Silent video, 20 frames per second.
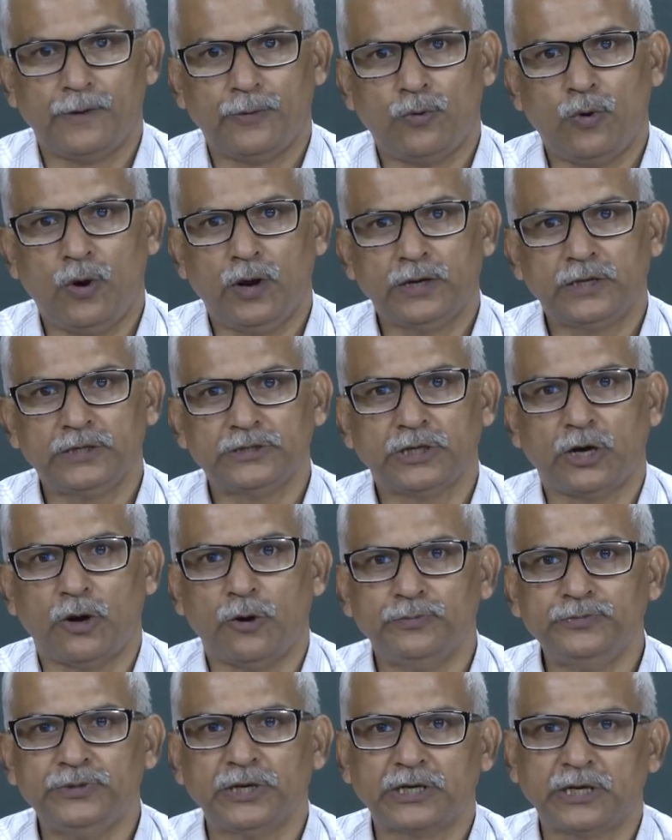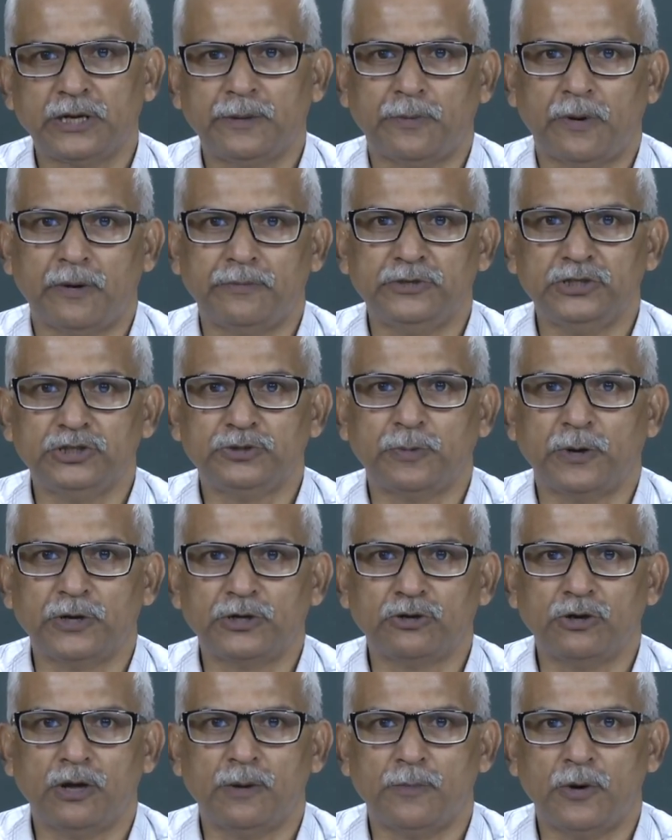what is the objective of this
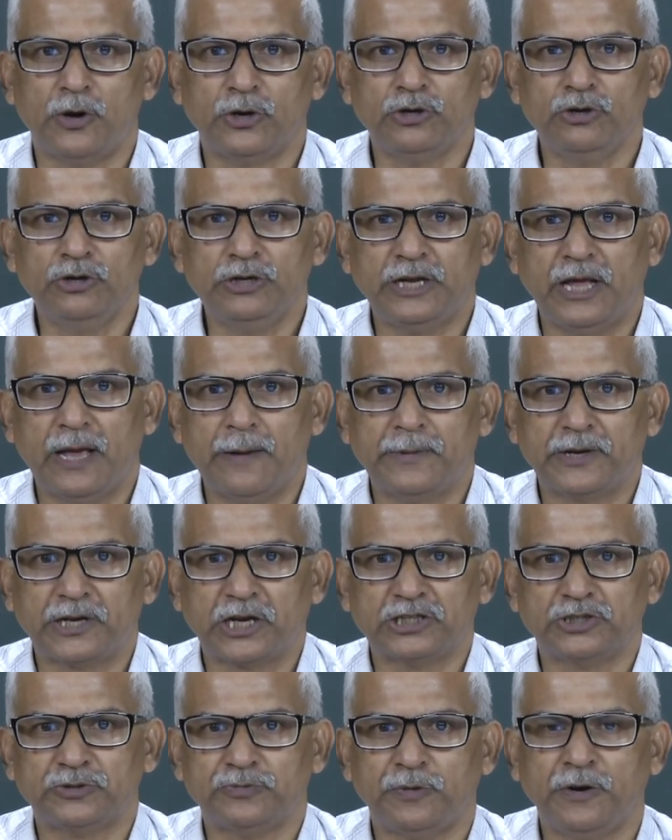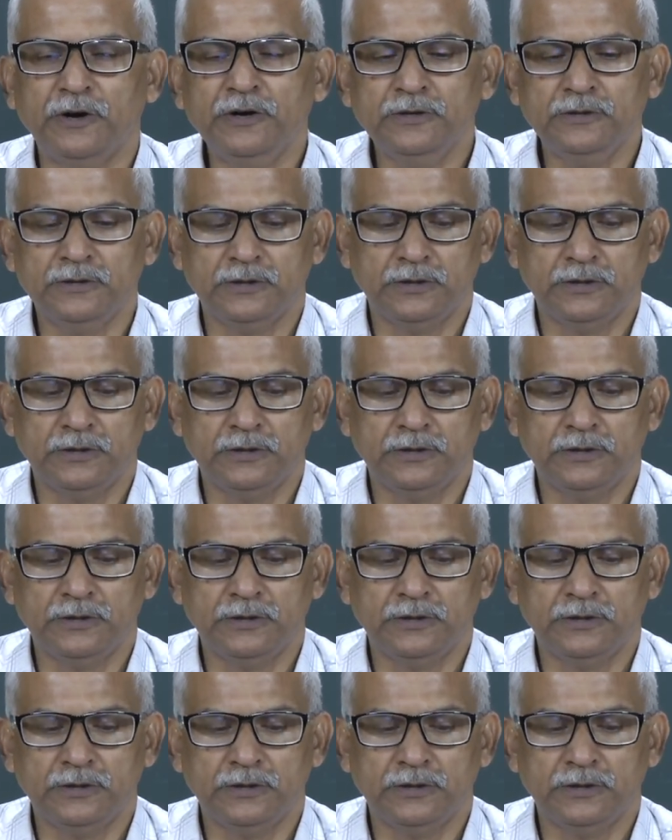particular module DMA transport.